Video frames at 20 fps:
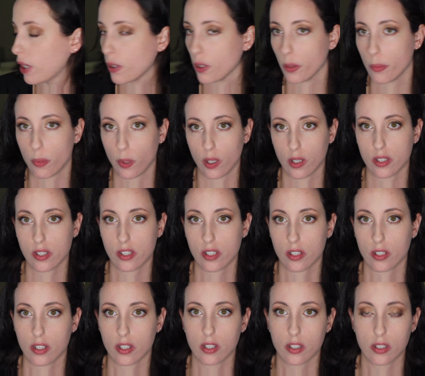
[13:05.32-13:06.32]
Butter
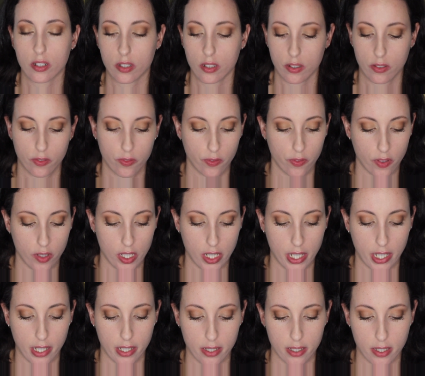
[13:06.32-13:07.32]
Bronzer for
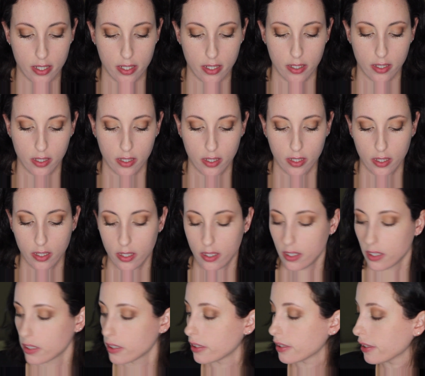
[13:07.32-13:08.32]
that.
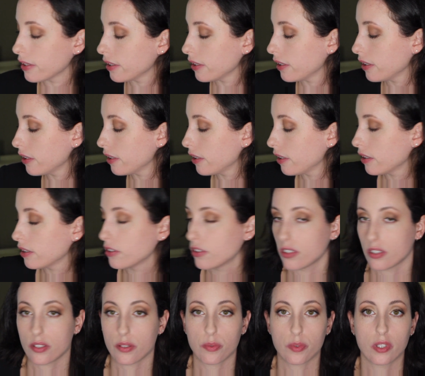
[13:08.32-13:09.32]
And
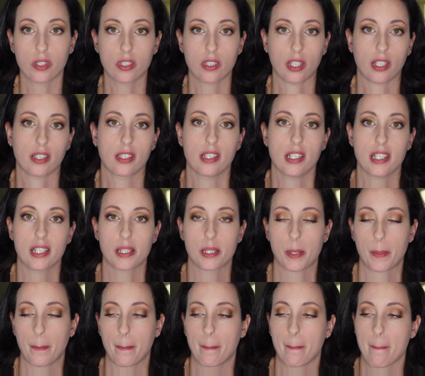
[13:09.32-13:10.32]
just a Real
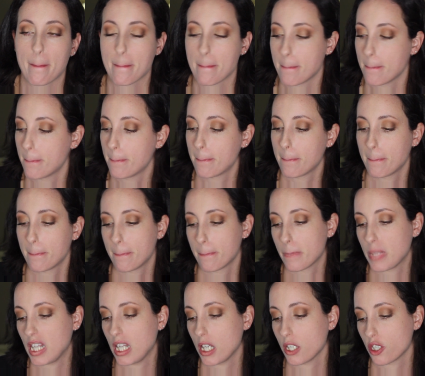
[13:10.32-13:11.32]
Techniques
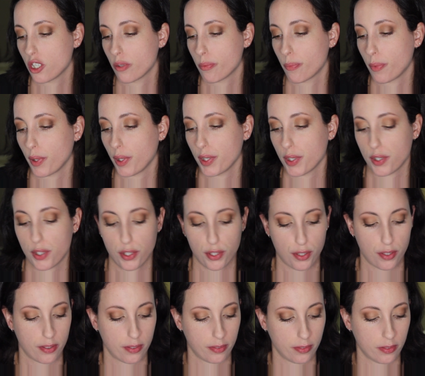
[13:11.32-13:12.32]
blush
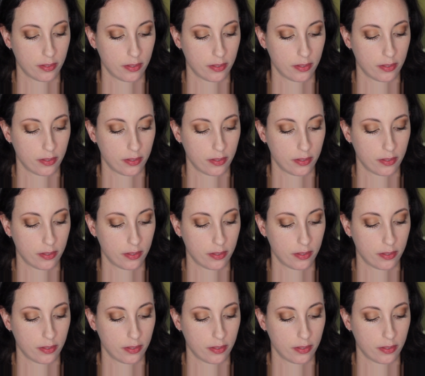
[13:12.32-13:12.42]
brush.